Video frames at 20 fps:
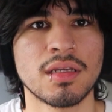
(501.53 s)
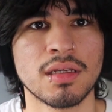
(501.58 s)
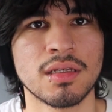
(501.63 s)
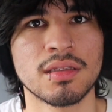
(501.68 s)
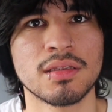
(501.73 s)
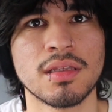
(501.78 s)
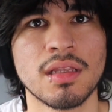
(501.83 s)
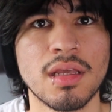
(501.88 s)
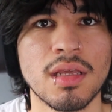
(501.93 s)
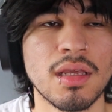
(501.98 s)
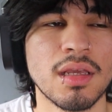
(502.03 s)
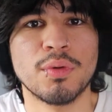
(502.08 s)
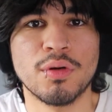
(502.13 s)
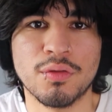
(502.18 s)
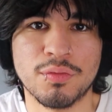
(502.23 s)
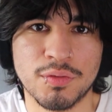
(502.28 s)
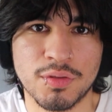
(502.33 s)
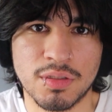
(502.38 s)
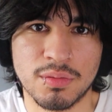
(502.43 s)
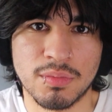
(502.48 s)
and
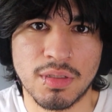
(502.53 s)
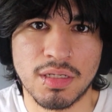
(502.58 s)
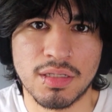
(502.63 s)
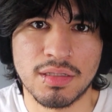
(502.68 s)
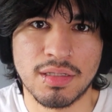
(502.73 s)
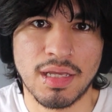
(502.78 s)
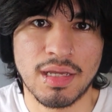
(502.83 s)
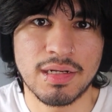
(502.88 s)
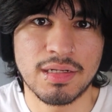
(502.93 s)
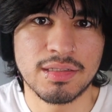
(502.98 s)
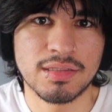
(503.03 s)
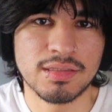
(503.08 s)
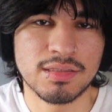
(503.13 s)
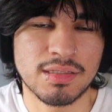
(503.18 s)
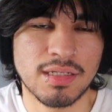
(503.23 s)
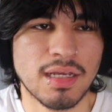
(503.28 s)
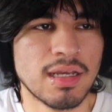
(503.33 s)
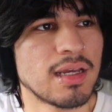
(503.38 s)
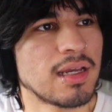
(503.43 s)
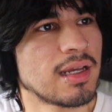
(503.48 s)
Bofuri, man, that
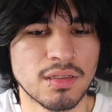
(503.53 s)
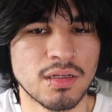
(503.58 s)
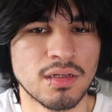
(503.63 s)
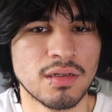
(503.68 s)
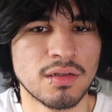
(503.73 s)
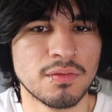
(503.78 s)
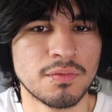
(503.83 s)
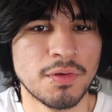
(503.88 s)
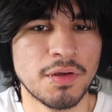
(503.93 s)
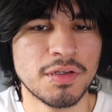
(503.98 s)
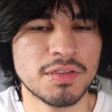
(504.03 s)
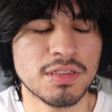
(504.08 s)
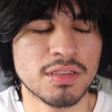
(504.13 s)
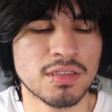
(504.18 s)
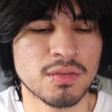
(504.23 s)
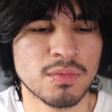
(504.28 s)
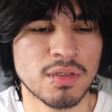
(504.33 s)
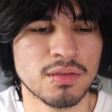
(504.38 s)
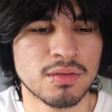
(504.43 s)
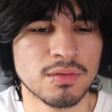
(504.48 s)
is uh, very
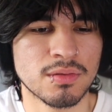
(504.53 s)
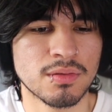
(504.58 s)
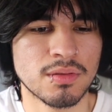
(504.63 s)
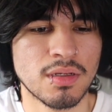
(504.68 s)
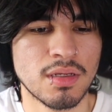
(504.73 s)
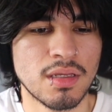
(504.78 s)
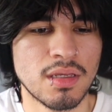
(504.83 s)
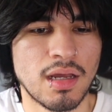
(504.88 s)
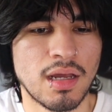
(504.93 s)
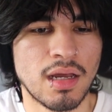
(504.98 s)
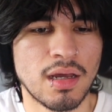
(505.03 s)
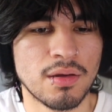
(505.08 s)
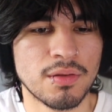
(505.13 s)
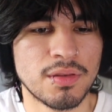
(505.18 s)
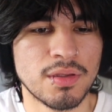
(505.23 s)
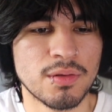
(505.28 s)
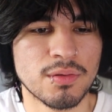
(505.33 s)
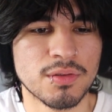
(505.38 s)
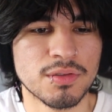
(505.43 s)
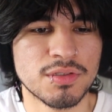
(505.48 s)
sentimental how
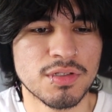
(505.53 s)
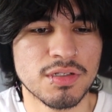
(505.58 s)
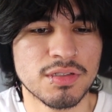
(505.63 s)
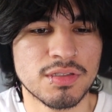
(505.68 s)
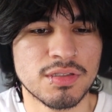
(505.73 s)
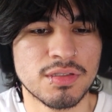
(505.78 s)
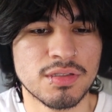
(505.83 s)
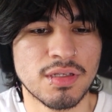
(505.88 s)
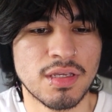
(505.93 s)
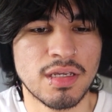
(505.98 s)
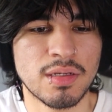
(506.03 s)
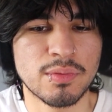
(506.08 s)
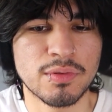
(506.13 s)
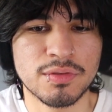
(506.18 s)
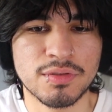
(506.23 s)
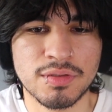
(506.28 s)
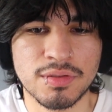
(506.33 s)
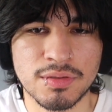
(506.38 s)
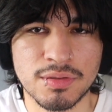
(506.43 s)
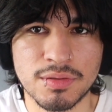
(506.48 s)
they were just able
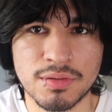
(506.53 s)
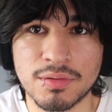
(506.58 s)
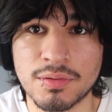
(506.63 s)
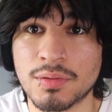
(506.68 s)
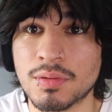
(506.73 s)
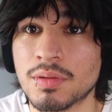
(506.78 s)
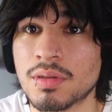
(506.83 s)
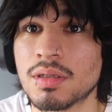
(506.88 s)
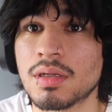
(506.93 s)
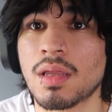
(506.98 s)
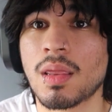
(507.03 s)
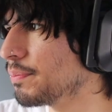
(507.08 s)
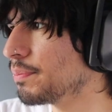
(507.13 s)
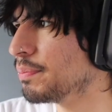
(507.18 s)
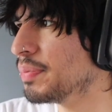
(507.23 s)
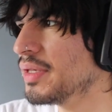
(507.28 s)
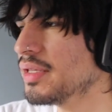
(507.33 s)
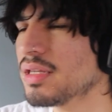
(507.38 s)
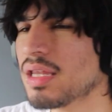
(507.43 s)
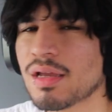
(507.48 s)
to
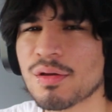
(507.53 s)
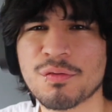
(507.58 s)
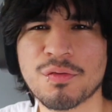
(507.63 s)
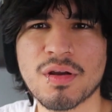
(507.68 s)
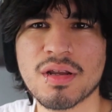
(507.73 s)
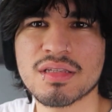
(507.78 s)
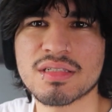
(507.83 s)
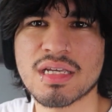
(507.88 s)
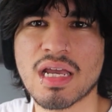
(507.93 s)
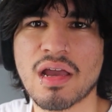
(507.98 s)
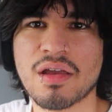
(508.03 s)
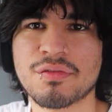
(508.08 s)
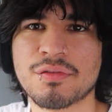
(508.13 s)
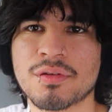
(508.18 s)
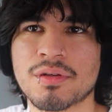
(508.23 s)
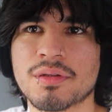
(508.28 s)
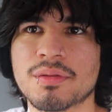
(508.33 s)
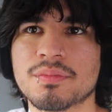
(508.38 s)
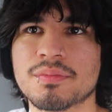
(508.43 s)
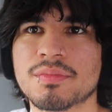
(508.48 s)
be like friends
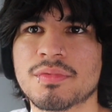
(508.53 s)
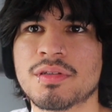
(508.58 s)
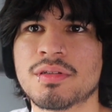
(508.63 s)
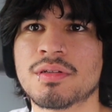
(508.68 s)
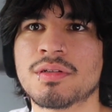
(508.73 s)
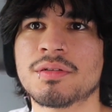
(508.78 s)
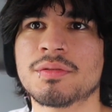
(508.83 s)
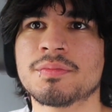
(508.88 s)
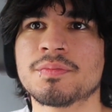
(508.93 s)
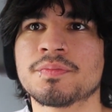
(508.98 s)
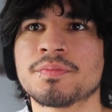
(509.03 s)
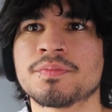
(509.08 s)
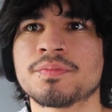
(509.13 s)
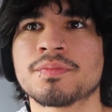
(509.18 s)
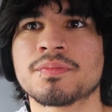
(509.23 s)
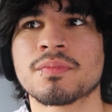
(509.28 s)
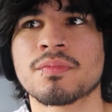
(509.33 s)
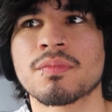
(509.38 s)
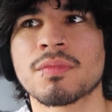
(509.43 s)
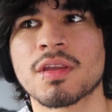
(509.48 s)
after, you know?
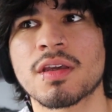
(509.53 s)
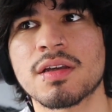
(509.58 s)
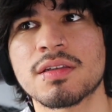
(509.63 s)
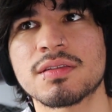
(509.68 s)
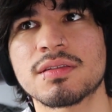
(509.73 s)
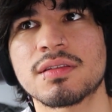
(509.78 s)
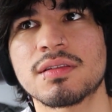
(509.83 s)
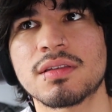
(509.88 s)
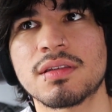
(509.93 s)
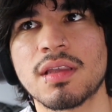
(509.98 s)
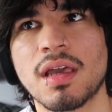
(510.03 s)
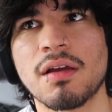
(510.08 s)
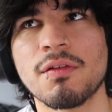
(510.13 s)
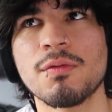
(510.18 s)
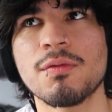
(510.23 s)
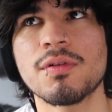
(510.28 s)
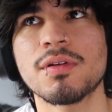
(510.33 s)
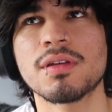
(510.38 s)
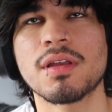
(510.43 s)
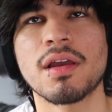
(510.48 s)
Because
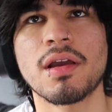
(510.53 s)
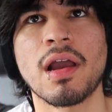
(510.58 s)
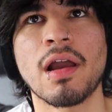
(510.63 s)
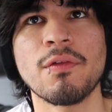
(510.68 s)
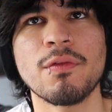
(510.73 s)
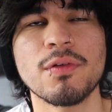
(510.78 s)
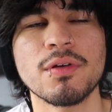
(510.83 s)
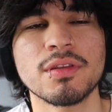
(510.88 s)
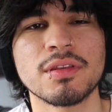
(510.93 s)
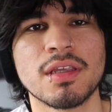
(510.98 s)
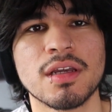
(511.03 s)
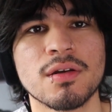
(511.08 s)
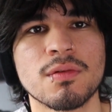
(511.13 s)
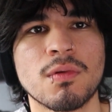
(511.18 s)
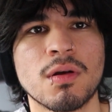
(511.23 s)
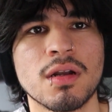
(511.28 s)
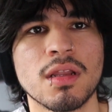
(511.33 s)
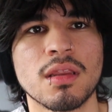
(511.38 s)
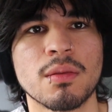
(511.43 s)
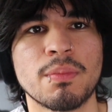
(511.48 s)
everyone everyone there
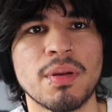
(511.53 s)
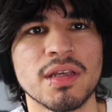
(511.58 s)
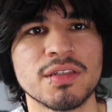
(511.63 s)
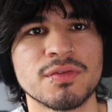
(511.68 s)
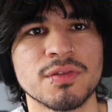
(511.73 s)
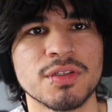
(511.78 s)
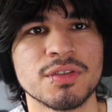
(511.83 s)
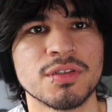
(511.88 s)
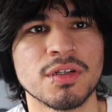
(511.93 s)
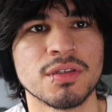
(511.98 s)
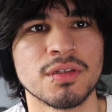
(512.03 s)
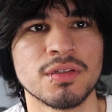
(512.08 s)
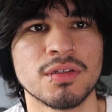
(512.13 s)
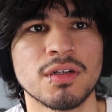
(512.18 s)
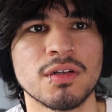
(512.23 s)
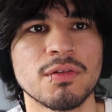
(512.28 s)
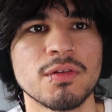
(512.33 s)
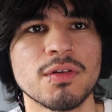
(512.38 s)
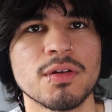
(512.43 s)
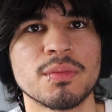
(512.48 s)
wanted the best for each other. You
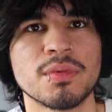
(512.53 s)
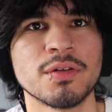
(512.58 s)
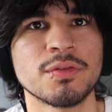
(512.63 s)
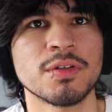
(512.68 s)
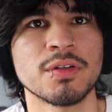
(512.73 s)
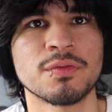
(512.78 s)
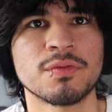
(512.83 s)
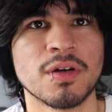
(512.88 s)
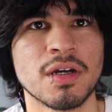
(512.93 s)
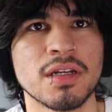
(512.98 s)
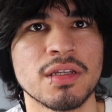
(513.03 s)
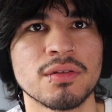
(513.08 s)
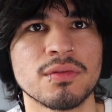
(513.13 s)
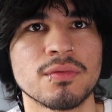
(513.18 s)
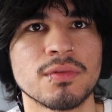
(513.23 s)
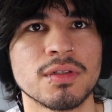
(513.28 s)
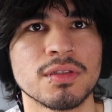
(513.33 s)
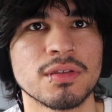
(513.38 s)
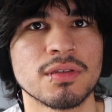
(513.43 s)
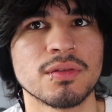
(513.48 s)
know, everyone Bofuri
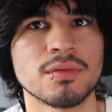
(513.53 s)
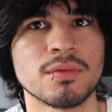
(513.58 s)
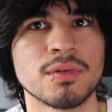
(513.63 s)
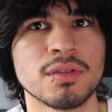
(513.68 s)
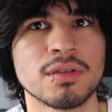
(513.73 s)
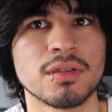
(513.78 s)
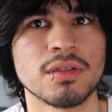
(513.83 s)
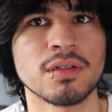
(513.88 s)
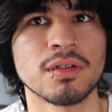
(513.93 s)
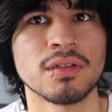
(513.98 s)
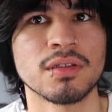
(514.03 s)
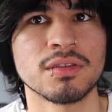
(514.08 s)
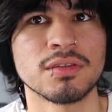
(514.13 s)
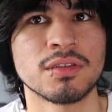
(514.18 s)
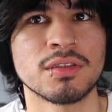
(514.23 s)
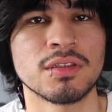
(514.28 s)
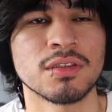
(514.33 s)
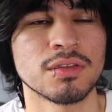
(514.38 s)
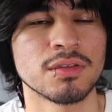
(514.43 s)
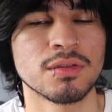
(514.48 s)
fighting with, with uh,
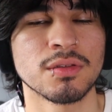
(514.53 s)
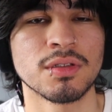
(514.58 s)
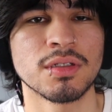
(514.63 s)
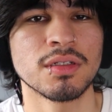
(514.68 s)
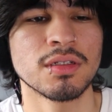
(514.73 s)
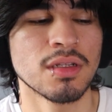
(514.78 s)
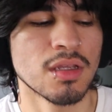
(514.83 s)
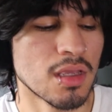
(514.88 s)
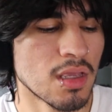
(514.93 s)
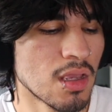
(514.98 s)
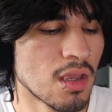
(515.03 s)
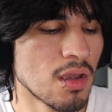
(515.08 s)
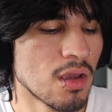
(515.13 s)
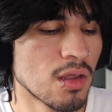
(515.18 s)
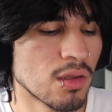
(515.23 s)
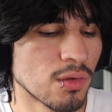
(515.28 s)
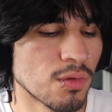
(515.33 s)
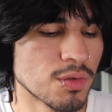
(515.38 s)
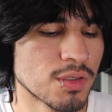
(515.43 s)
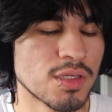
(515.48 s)
Shishitoren,
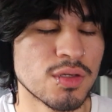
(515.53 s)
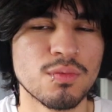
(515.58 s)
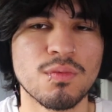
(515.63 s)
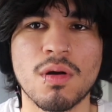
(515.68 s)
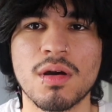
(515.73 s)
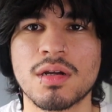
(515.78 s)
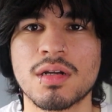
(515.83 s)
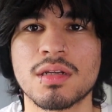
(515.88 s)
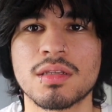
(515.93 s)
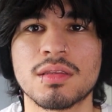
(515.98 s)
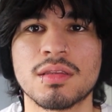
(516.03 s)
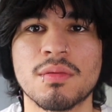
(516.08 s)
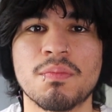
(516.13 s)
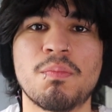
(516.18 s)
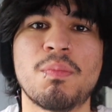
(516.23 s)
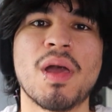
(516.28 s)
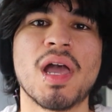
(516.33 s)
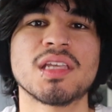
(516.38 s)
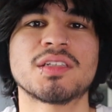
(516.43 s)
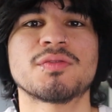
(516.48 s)
Loki wanted the
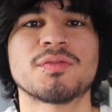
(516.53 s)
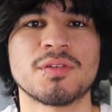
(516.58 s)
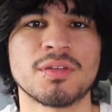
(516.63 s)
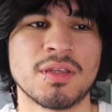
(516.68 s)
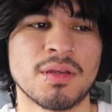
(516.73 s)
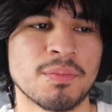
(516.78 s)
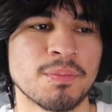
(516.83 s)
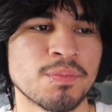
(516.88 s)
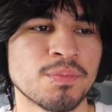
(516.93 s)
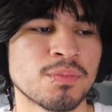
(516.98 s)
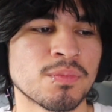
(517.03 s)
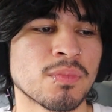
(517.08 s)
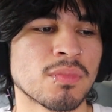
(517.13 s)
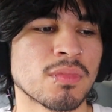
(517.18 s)
best for them